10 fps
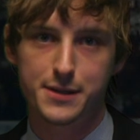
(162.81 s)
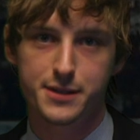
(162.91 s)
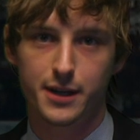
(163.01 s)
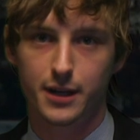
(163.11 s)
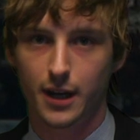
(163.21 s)

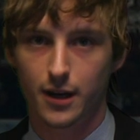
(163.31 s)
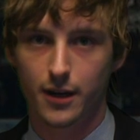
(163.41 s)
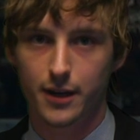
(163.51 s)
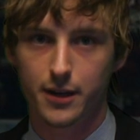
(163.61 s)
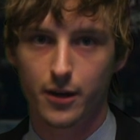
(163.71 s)
see an
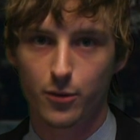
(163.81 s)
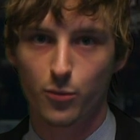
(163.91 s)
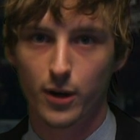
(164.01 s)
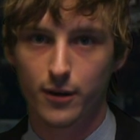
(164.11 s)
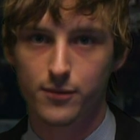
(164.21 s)
area here
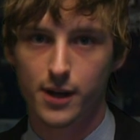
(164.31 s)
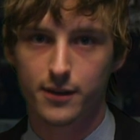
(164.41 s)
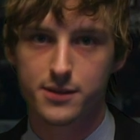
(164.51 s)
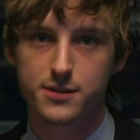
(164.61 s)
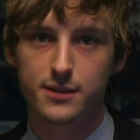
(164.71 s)
where
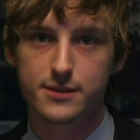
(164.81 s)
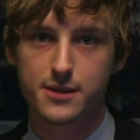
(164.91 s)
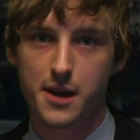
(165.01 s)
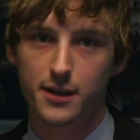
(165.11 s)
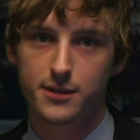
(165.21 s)
violence is
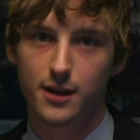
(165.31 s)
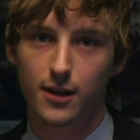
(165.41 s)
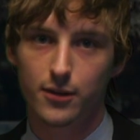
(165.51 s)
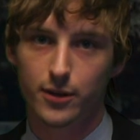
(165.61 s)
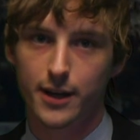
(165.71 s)
not
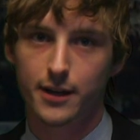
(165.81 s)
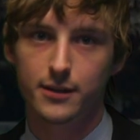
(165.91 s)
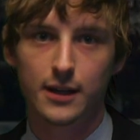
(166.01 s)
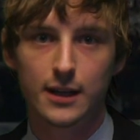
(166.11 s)
tolerated.